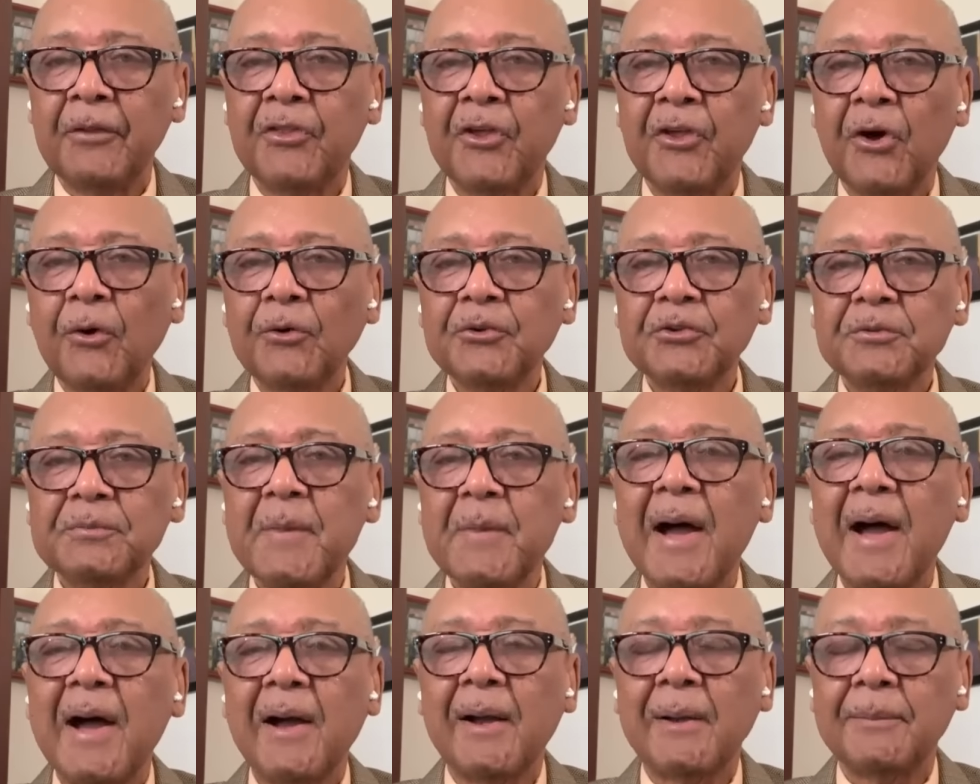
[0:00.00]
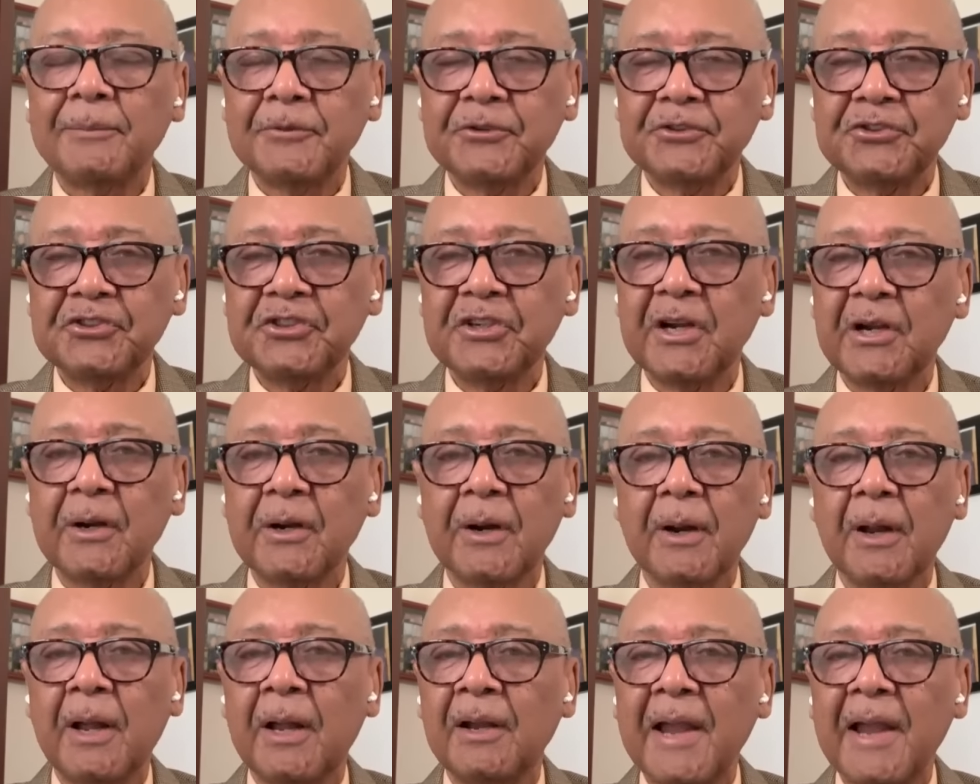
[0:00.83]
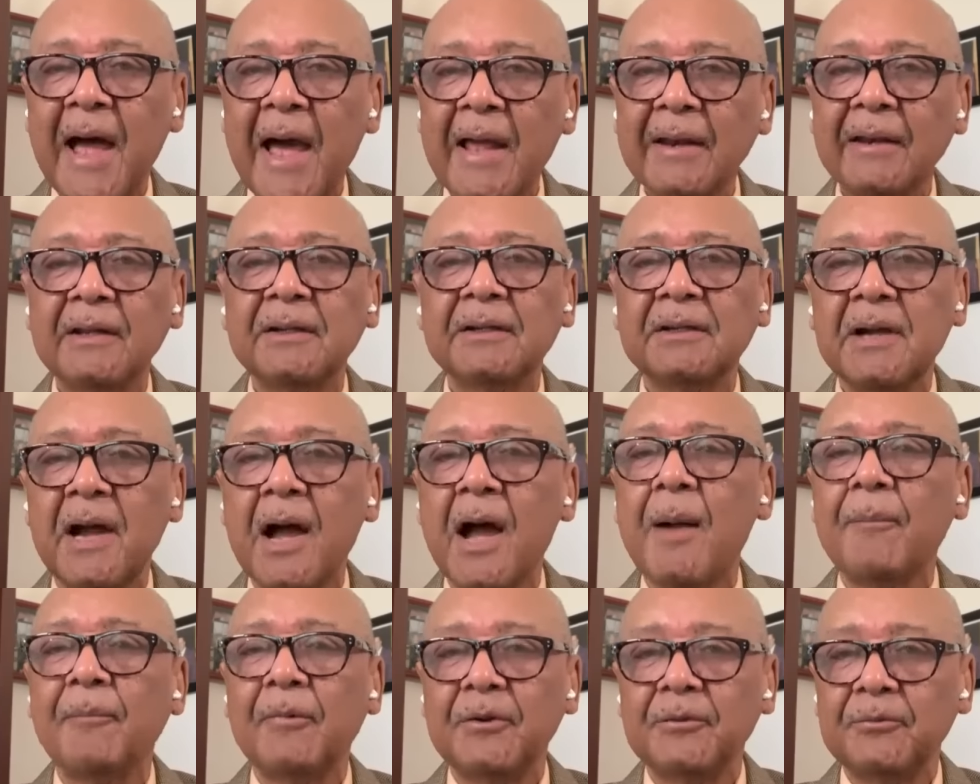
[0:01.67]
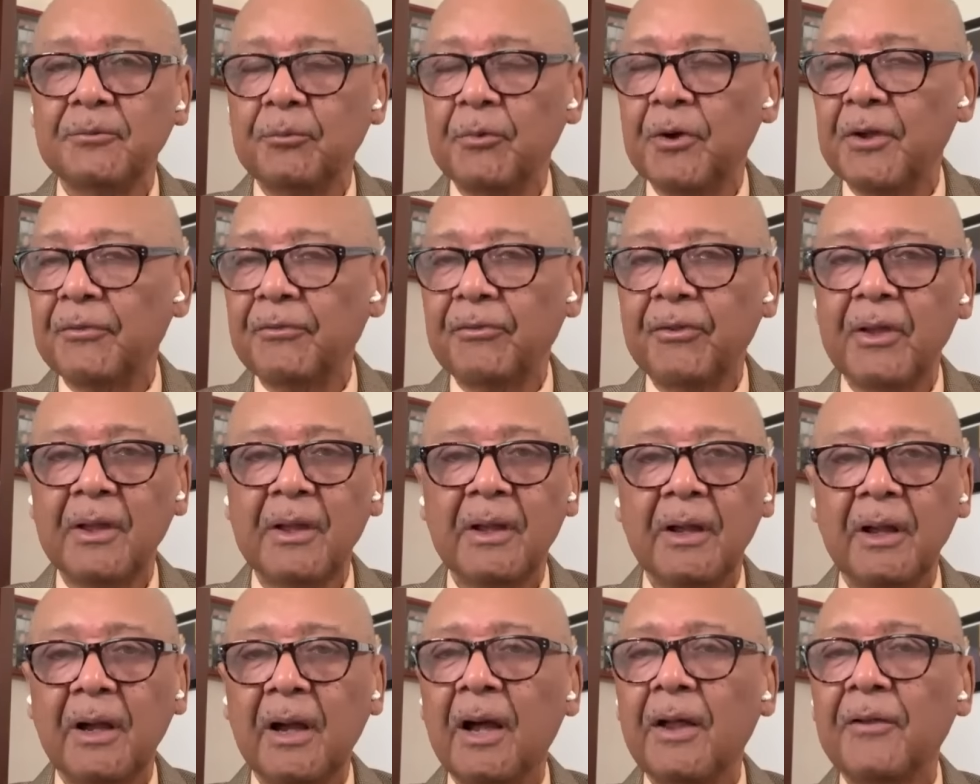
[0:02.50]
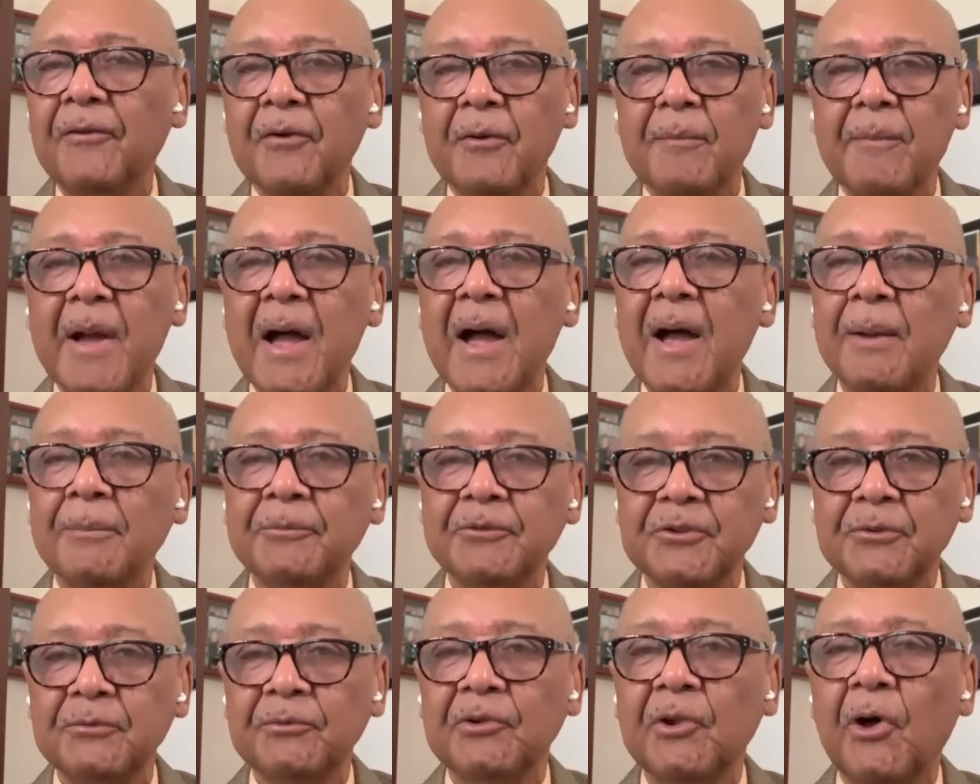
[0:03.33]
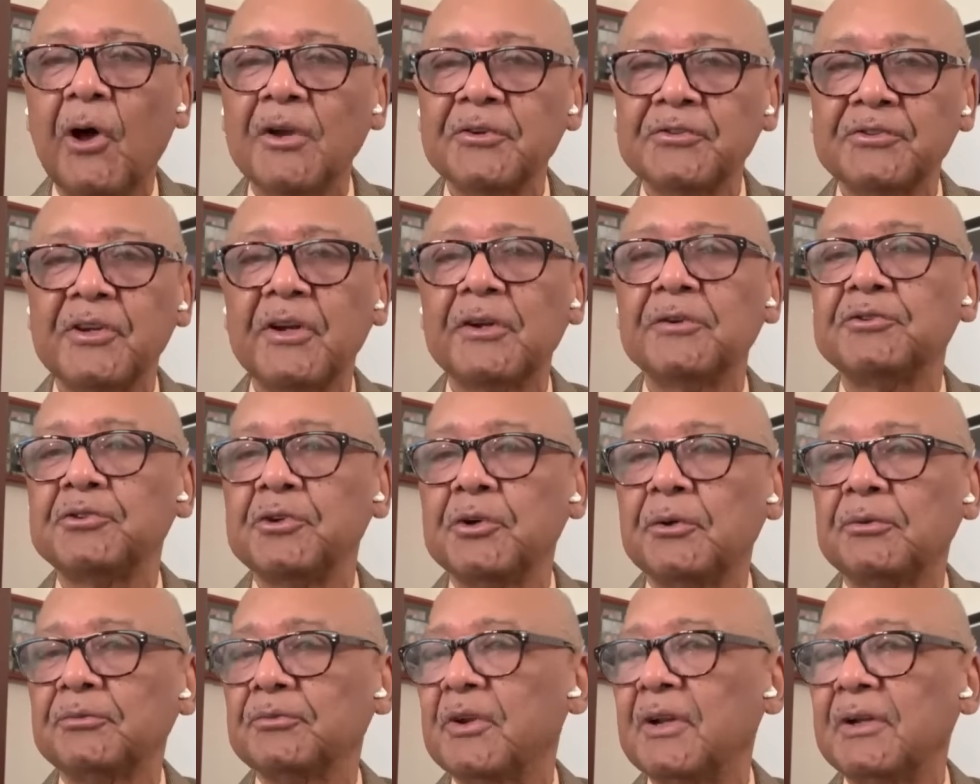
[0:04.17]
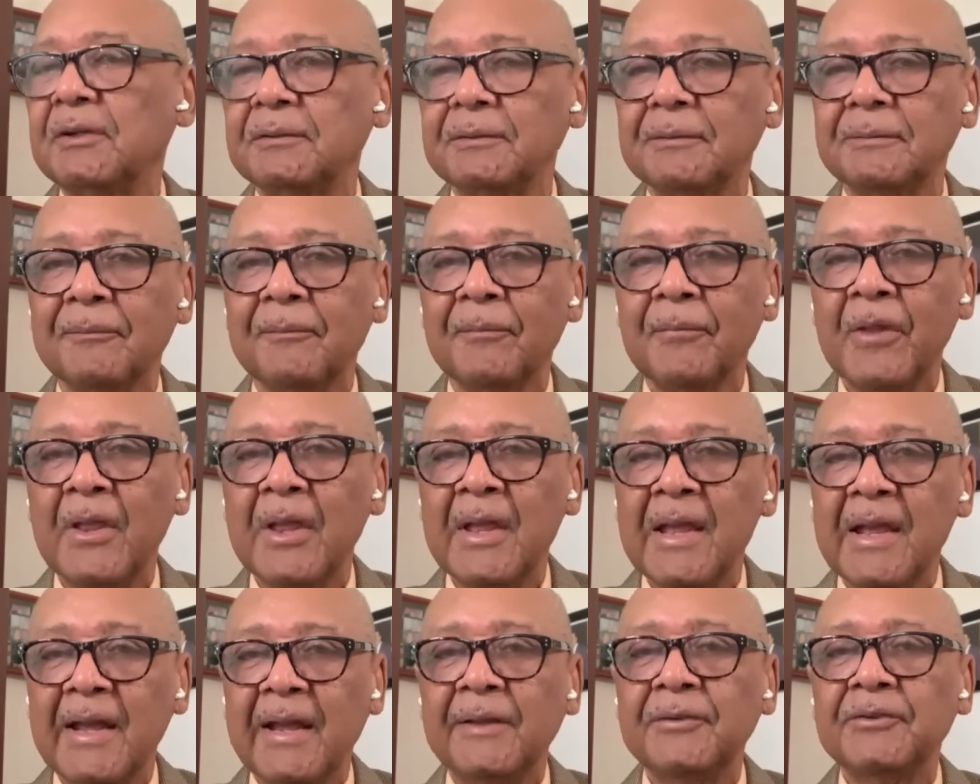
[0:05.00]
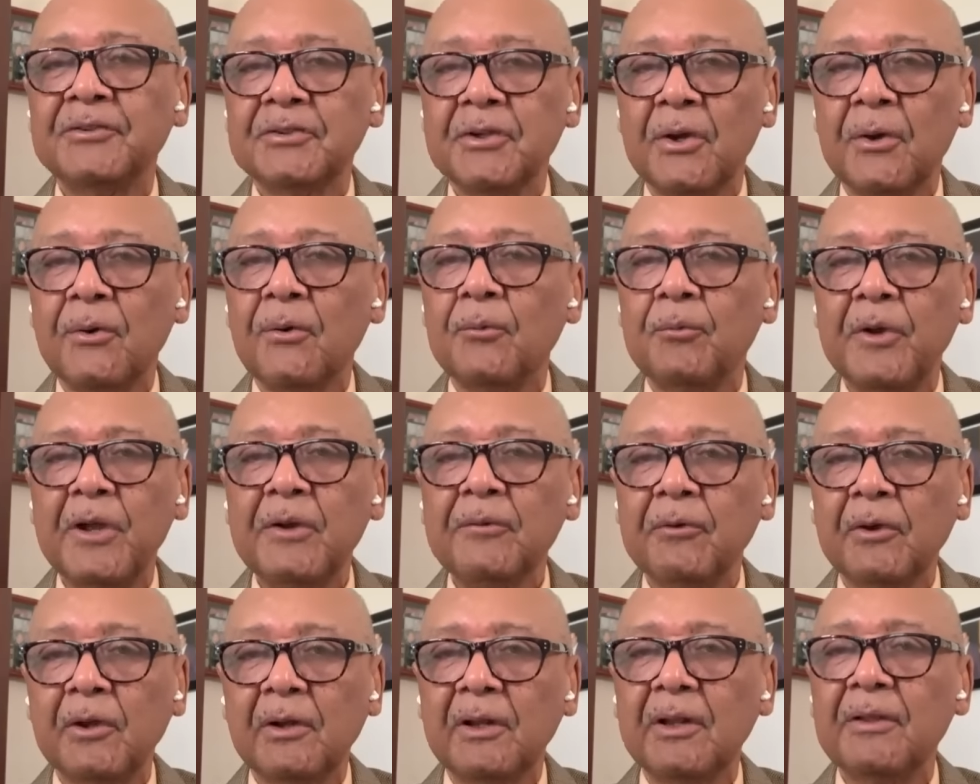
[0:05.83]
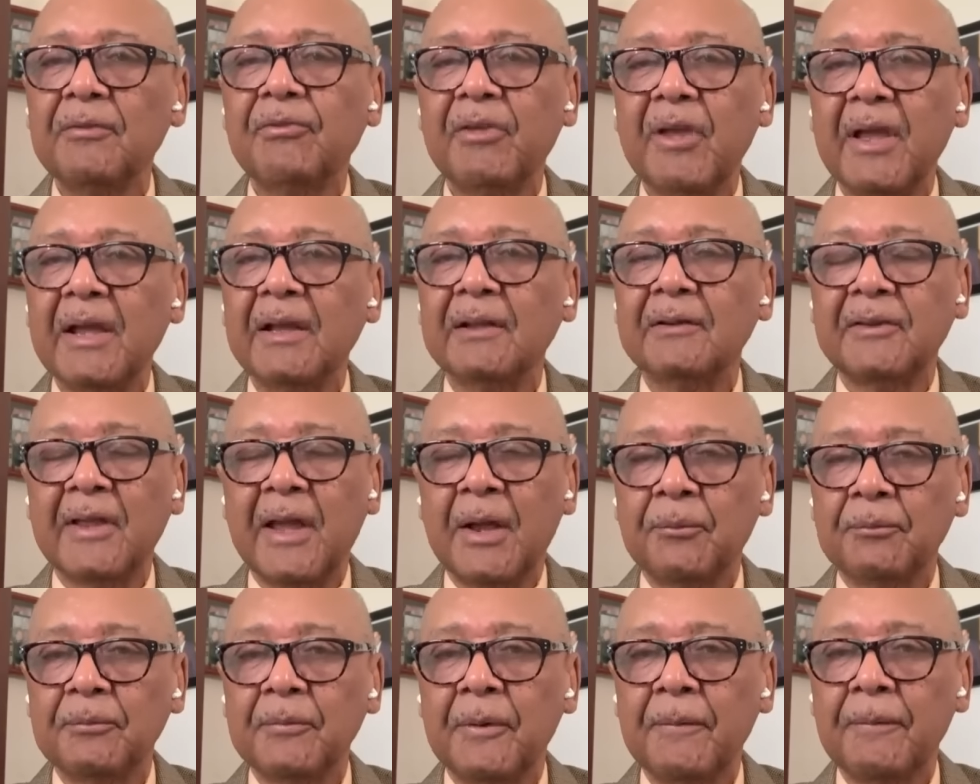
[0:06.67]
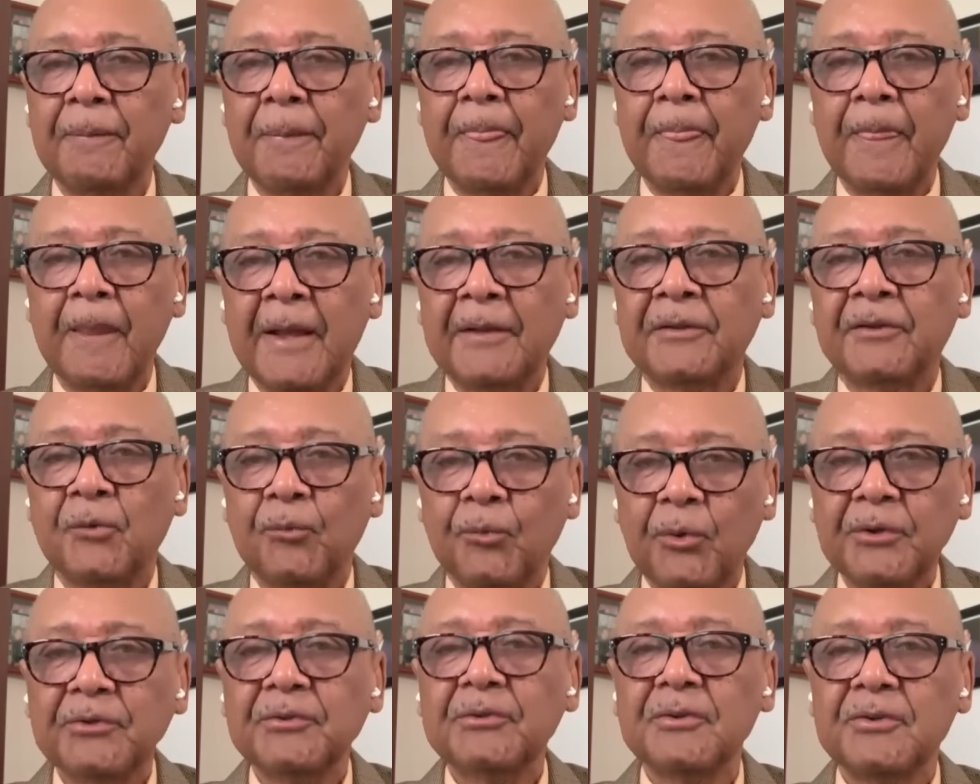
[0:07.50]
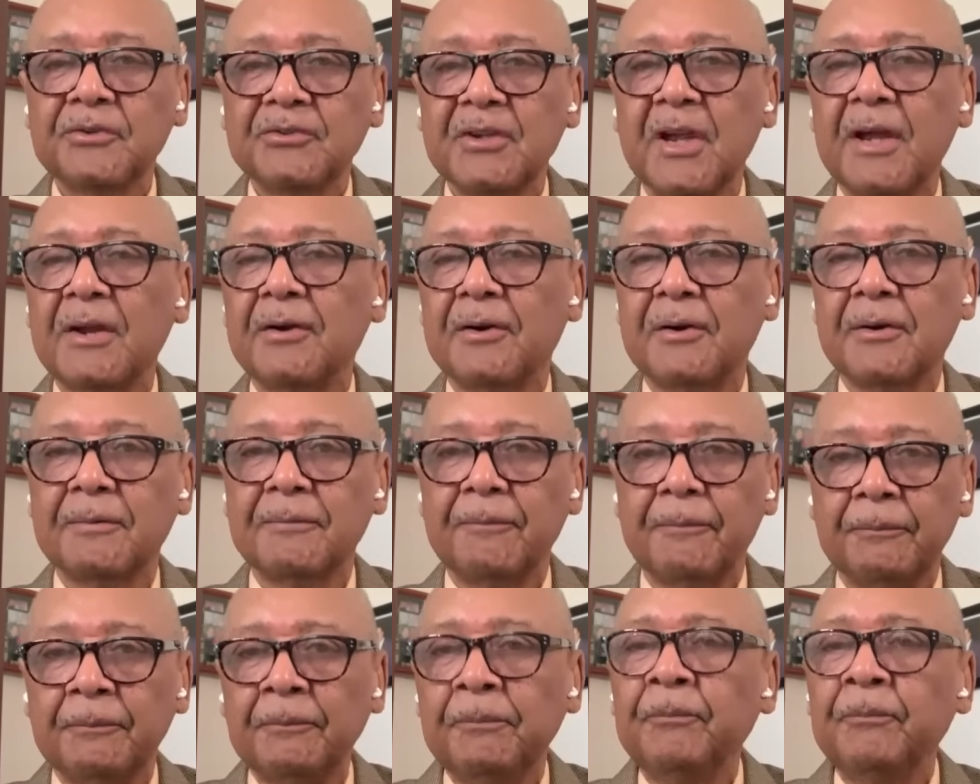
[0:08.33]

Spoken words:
Those moms share a lot in common with other moms who lost their children. And so we really think that at the Woodson Center,